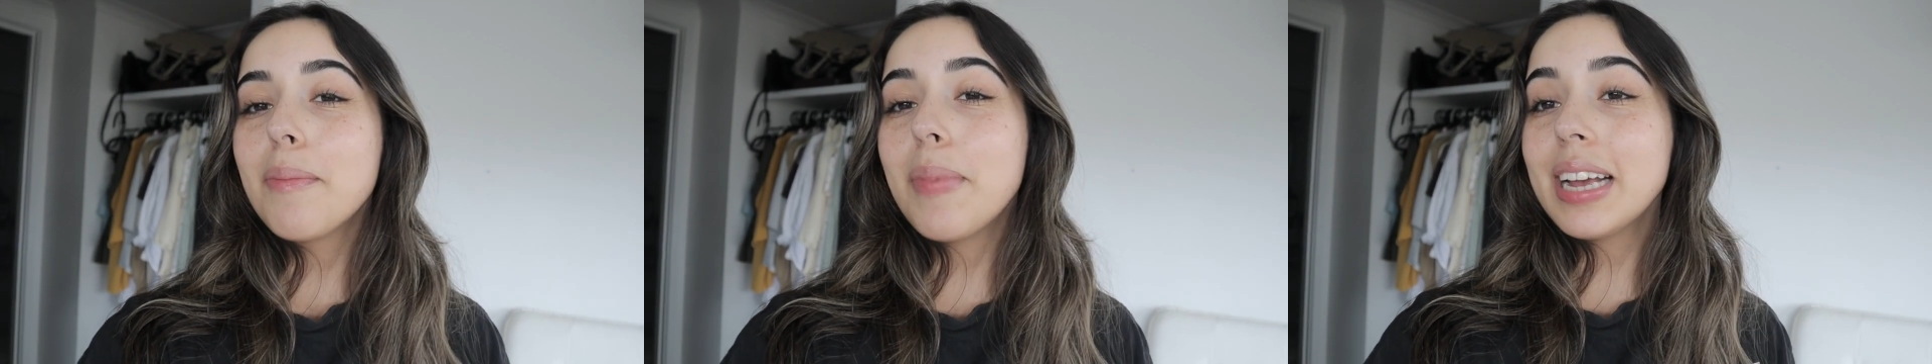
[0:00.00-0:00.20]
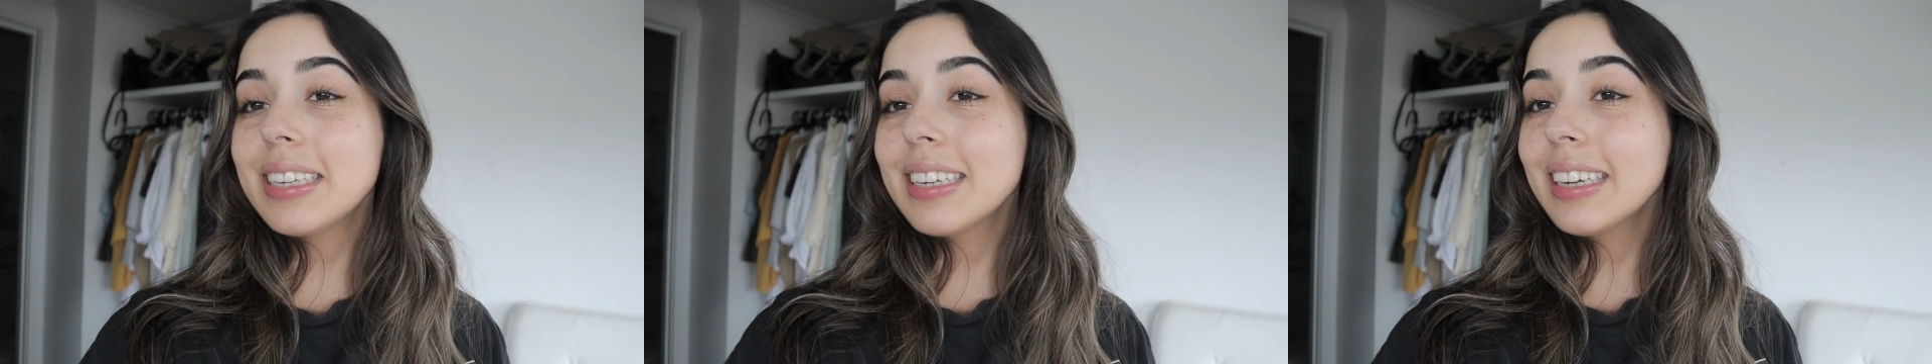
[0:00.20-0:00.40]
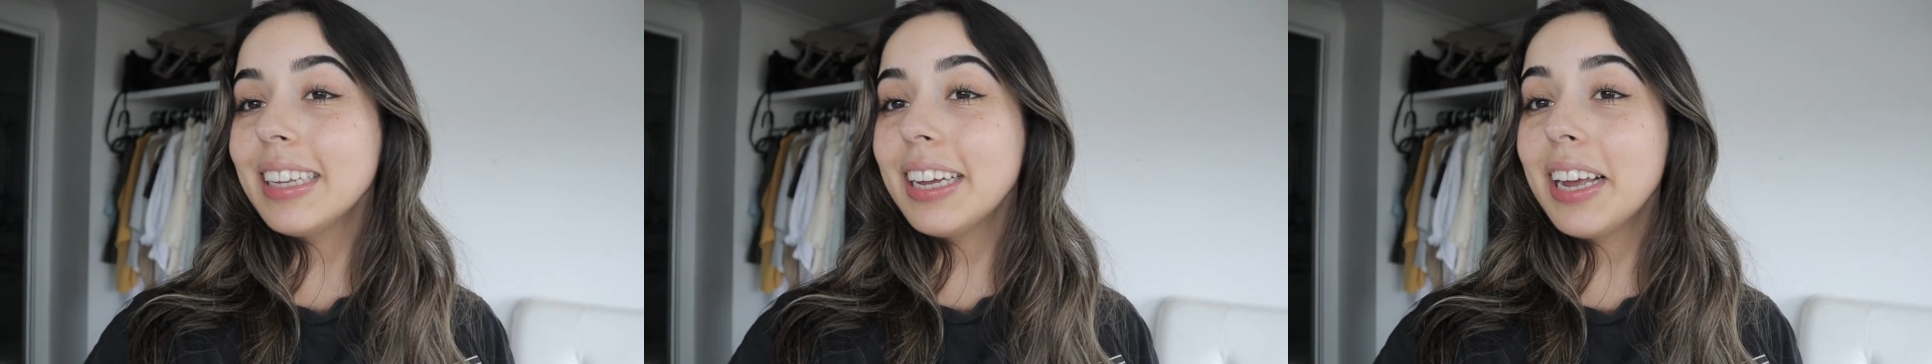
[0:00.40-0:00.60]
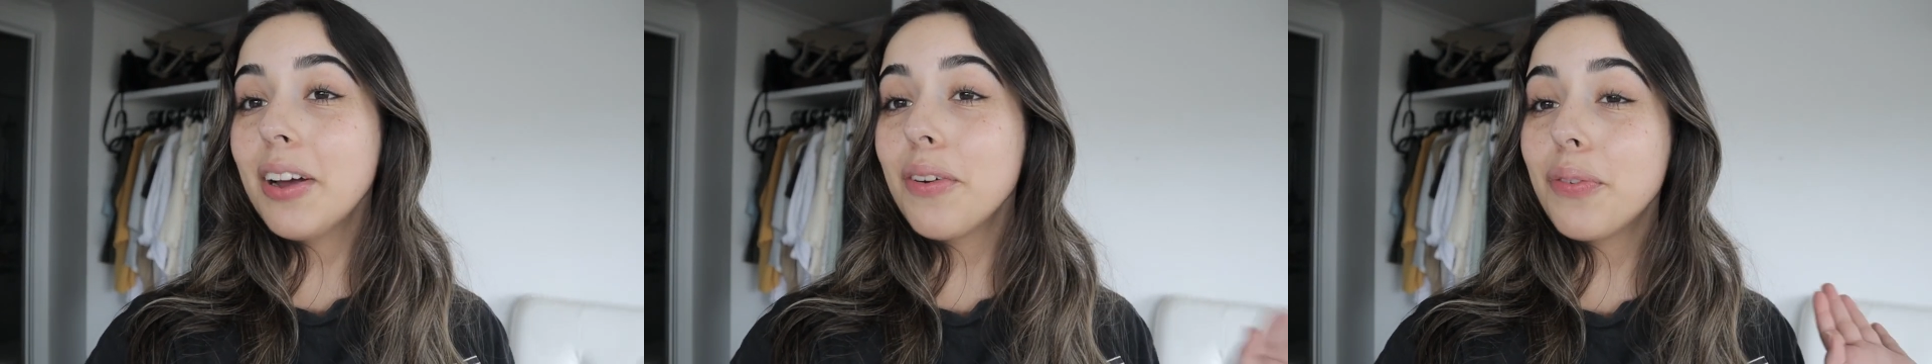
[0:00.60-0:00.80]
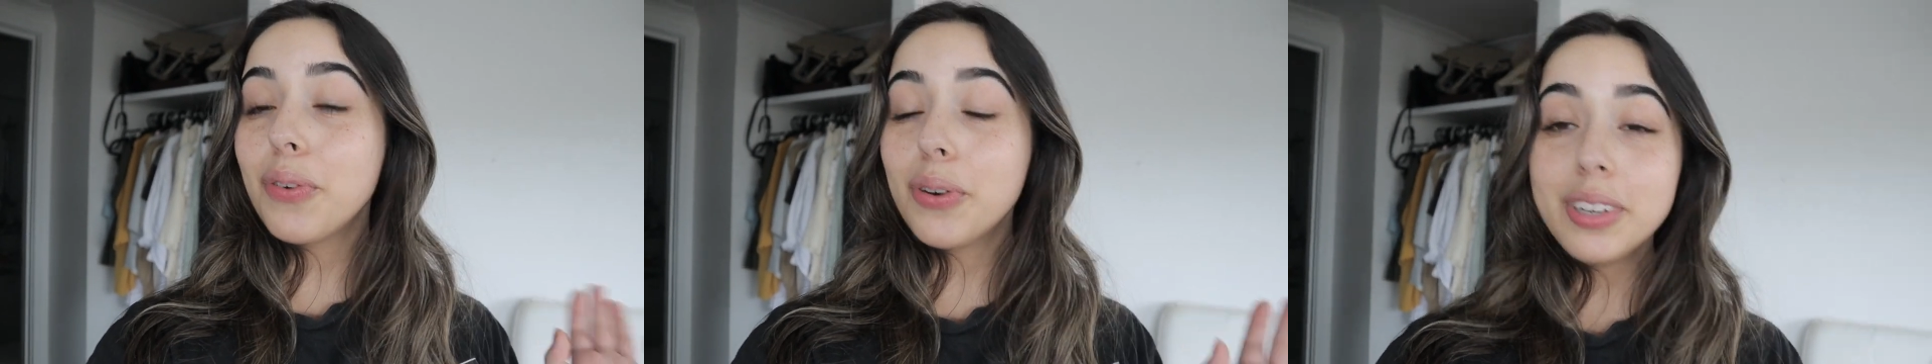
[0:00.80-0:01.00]

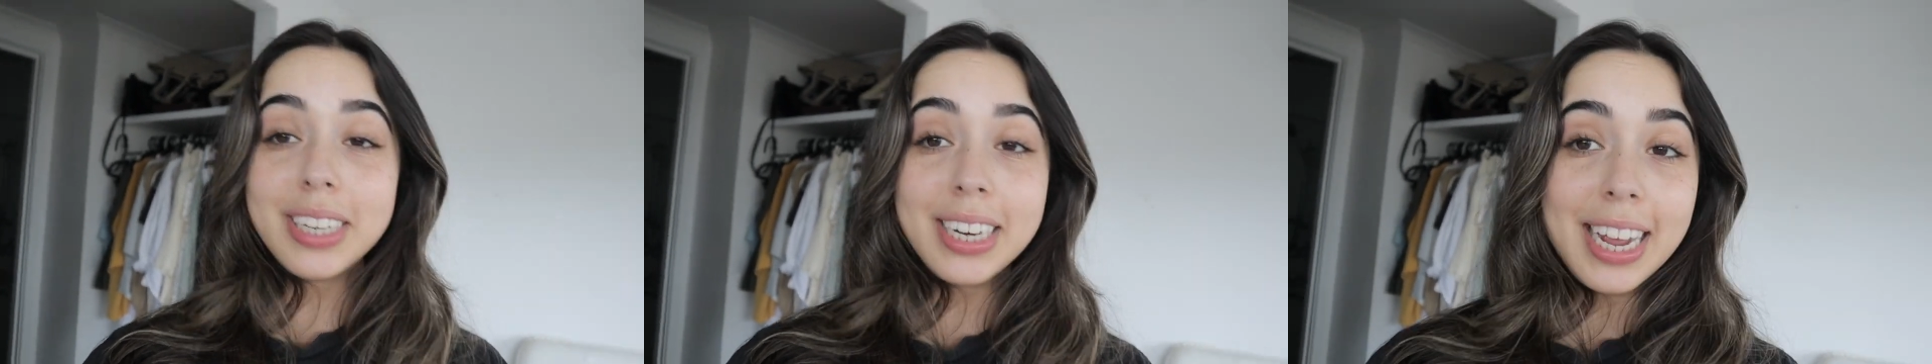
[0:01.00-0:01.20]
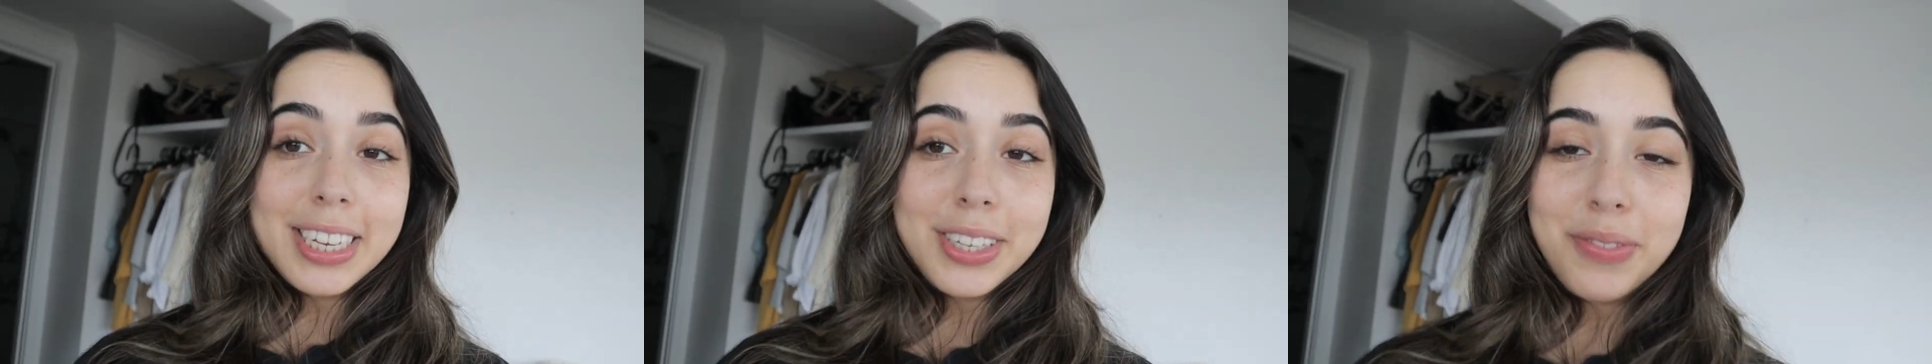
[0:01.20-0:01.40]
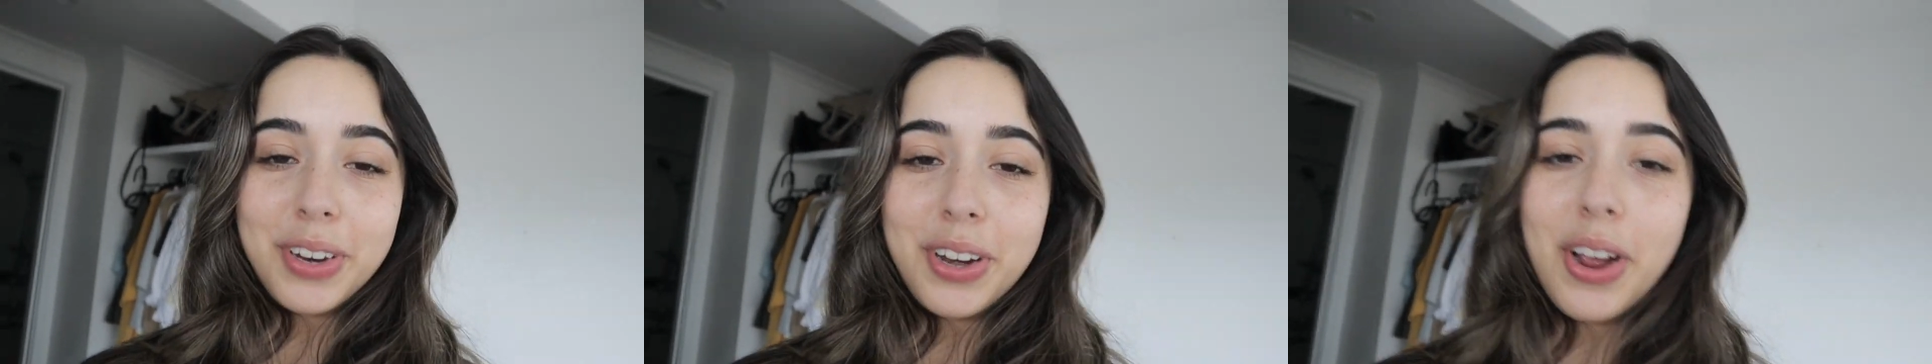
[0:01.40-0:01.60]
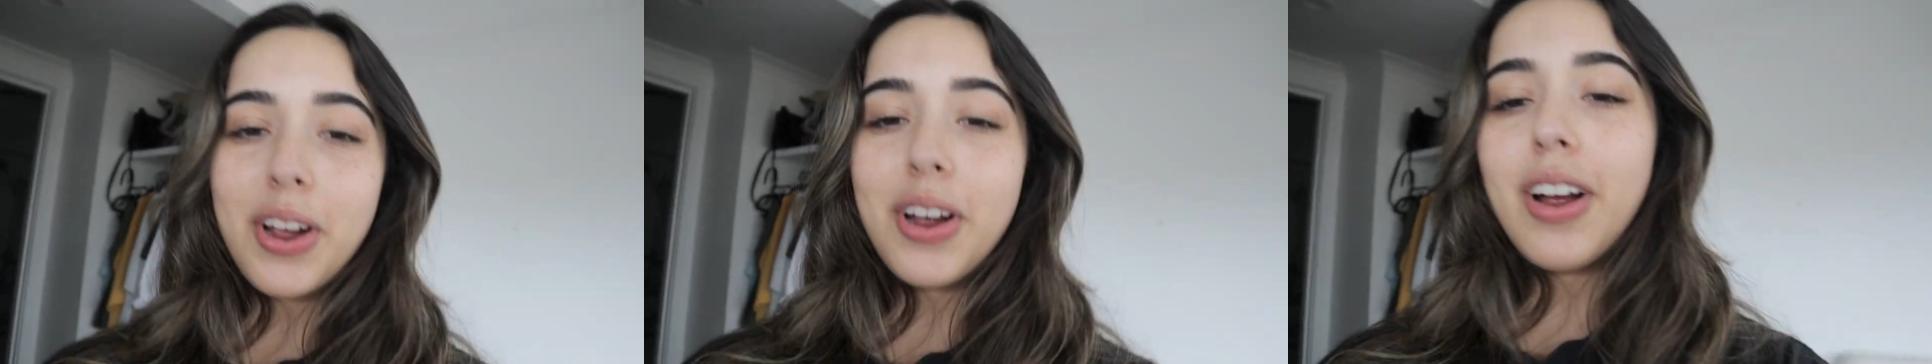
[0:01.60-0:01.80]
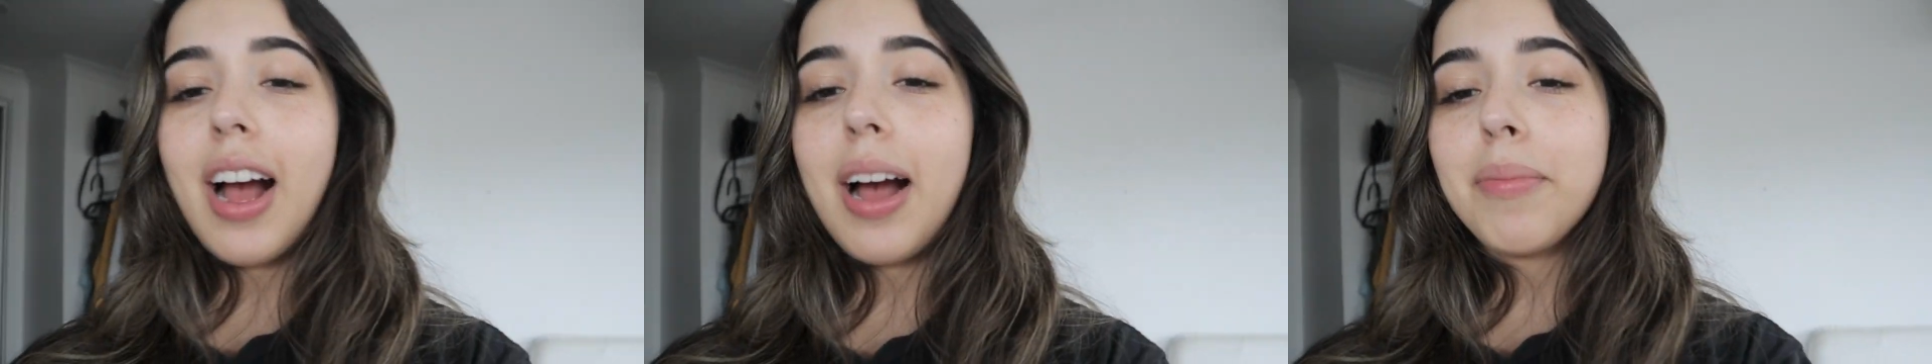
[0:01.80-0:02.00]
Basically, for today's video,